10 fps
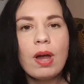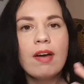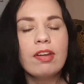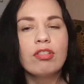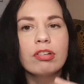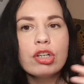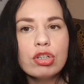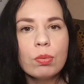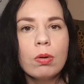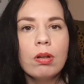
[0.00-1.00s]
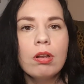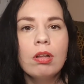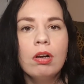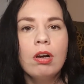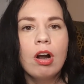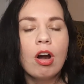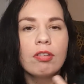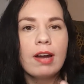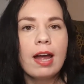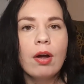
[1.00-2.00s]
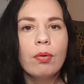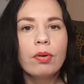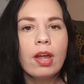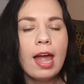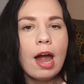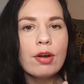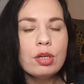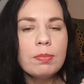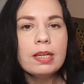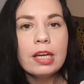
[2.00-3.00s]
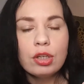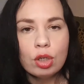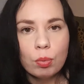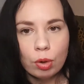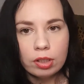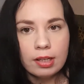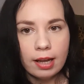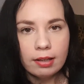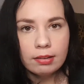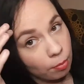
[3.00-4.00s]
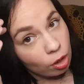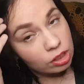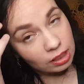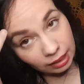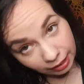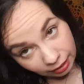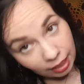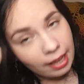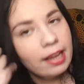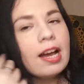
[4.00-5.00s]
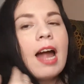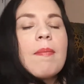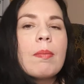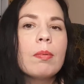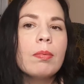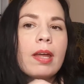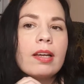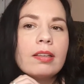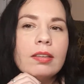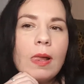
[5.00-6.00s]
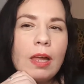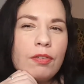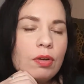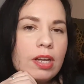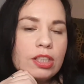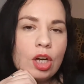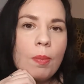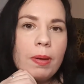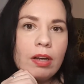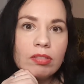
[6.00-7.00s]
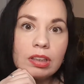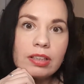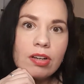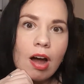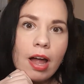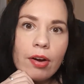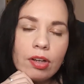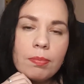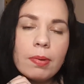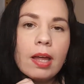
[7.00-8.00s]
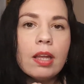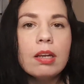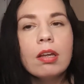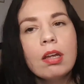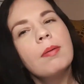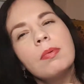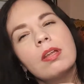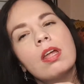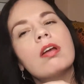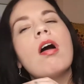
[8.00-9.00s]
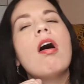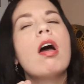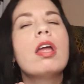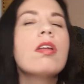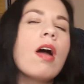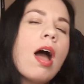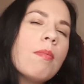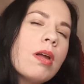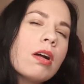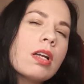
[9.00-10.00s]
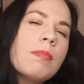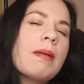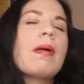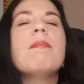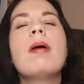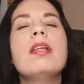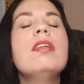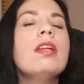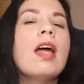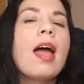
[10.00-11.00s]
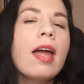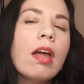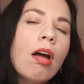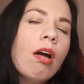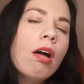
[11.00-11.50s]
have a ritual around how you begin your workday. Personally, I remember a few days ago being really tired in bed and being like, oh, I'm not gonna make my bed today